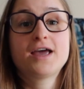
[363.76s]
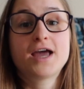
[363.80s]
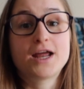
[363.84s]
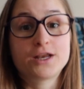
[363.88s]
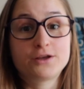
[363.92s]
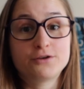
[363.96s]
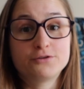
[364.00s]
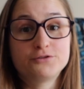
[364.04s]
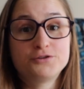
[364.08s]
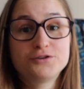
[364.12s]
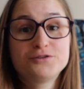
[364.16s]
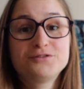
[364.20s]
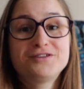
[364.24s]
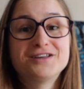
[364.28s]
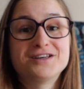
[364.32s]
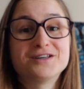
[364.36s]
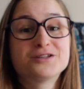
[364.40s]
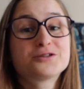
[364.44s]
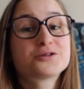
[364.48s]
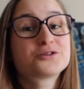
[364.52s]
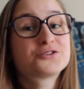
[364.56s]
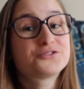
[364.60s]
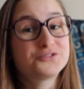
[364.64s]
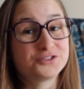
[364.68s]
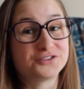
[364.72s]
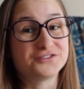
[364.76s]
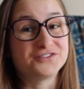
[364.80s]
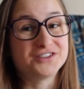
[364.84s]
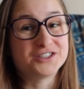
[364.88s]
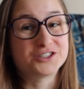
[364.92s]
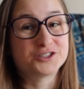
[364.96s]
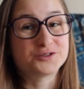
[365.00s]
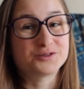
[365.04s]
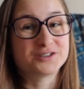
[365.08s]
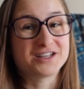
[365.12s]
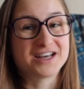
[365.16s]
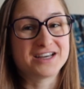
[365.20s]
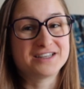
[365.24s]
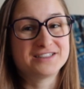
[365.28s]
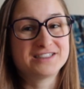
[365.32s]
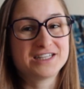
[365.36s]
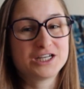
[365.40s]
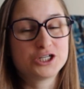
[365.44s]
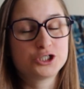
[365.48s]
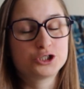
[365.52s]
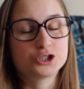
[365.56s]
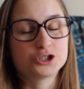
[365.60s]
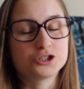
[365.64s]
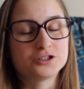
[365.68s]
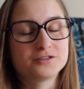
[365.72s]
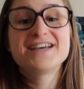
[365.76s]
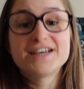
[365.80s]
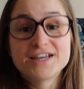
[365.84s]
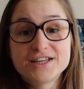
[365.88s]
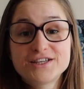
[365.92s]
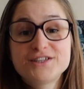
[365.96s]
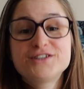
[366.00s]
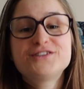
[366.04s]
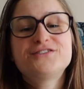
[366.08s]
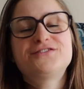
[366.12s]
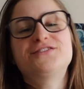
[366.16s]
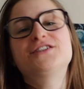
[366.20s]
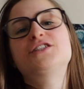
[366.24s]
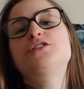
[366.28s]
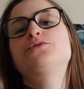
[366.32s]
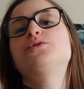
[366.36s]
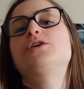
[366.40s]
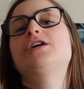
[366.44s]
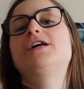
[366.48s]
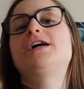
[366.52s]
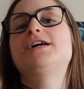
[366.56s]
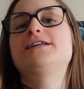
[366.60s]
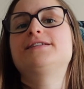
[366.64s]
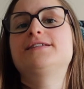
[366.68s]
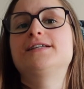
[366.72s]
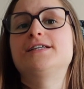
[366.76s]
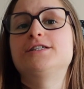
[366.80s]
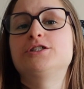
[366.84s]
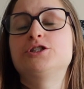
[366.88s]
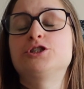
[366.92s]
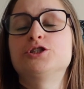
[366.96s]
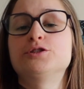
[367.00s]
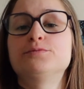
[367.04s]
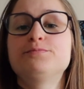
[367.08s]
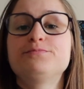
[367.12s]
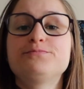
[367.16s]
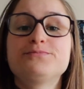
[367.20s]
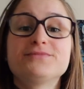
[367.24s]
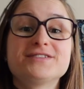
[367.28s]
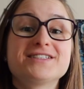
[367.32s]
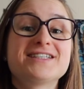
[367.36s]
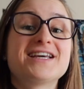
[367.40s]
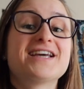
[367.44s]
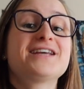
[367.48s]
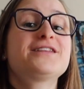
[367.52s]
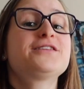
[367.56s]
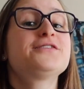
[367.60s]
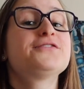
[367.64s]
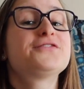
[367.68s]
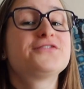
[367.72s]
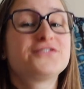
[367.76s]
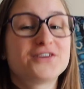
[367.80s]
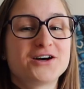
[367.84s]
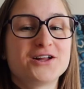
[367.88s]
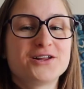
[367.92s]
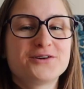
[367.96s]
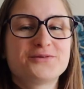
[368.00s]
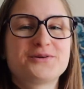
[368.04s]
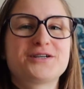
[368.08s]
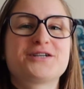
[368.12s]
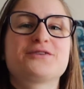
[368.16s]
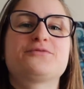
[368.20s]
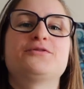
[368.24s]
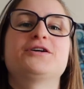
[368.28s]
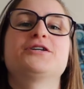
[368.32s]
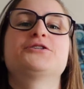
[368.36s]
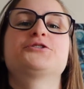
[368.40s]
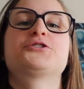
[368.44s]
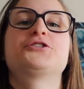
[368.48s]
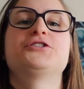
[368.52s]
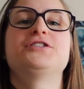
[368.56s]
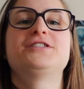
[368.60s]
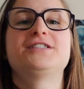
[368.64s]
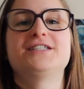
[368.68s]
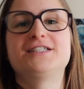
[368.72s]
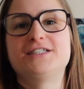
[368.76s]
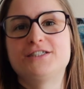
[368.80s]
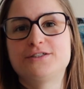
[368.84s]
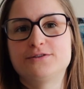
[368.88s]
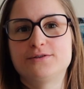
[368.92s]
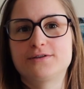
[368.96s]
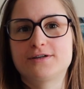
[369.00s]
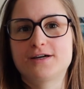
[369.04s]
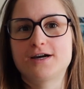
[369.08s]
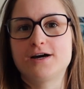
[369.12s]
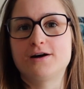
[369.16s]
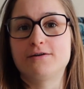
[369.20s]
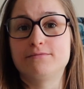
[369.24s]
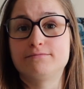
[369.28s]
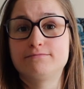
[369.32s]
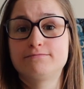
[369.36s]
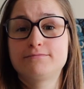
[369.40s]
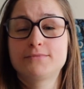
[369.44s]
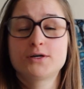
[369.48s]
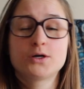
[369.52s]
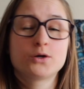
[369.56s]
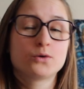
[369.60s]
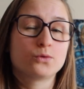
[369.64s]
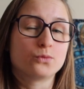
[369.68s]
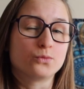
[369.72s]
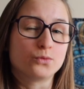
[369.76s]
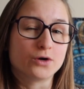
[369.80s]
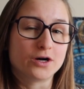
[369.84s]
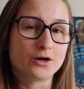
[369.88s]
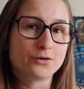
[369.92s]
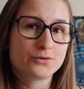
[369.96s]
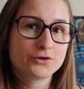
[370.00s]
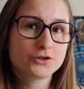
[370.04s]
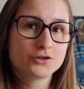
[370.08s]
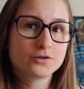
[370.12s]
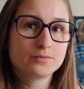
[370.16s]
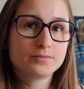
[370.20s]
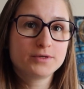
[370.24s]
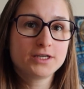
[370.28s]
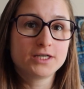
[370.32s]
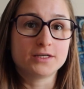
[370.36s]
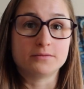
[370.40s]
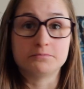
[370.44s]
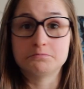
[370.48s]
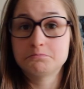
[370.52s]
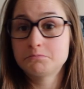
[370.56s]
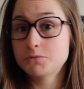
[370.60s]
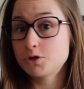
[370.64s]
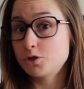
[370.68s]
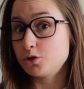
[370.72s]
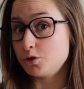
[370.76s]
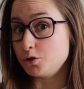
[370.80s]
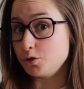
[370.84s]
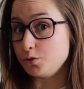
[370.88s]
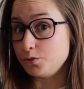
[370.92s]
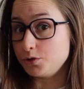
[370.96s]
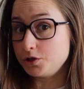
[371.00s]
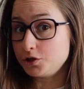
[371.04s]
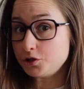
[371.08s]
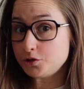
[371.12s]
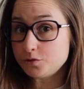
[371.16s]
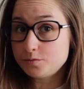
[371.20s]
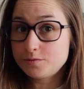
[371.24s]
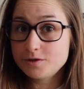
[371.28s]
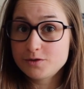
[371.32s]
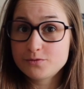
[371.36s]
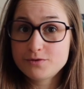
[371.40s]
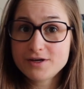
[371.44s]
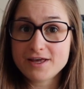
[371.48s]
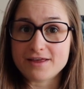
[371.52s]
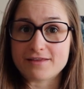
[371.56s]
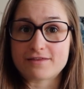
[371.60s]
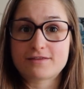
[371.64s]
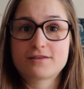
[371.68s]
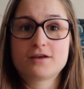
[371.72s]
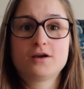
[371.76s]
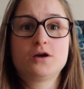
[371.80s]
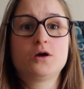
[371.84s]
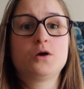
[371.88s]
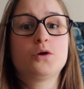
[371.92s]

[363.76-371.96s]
and you do this through visualization. In your visualization, take the following questions into account. Where will you be? Who will you be with?